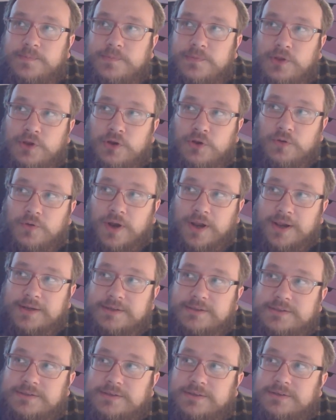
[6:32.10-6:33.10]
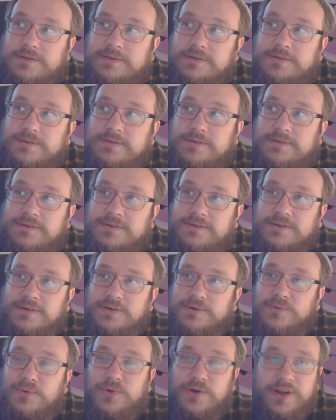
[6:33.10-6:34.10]
correct
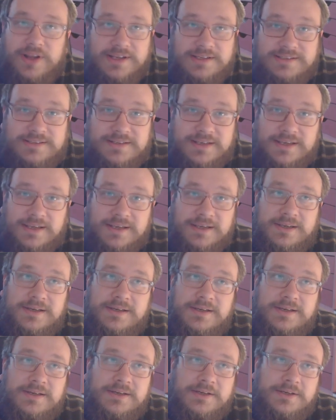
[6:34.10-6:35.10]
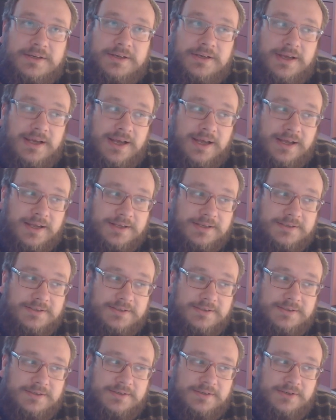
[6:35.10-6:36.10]
what I see
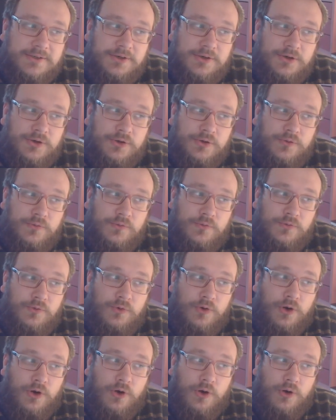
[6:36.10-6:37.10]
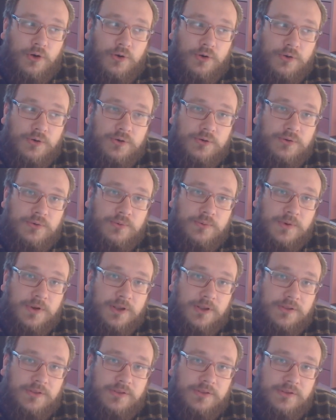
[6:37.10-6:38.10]
as wrong
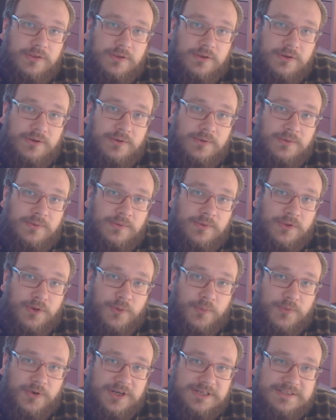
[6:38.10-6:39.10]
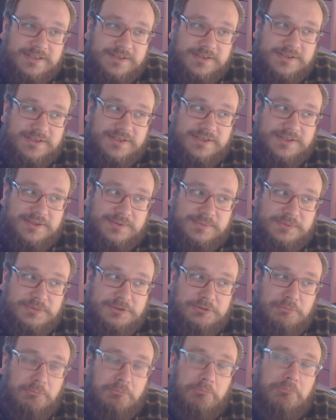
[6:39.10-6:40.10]
with operating
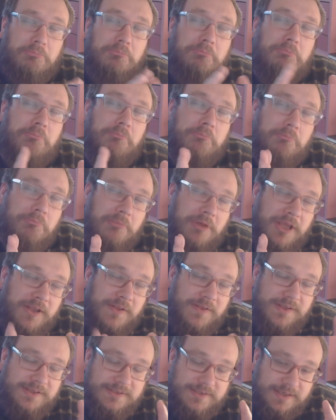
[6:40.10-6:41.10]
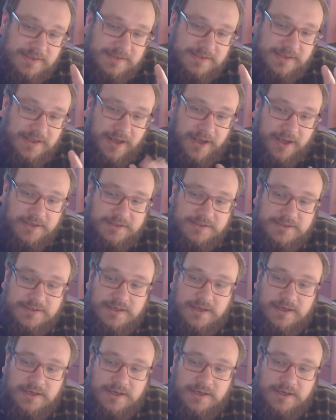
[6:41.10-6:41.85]
systems, in the sense that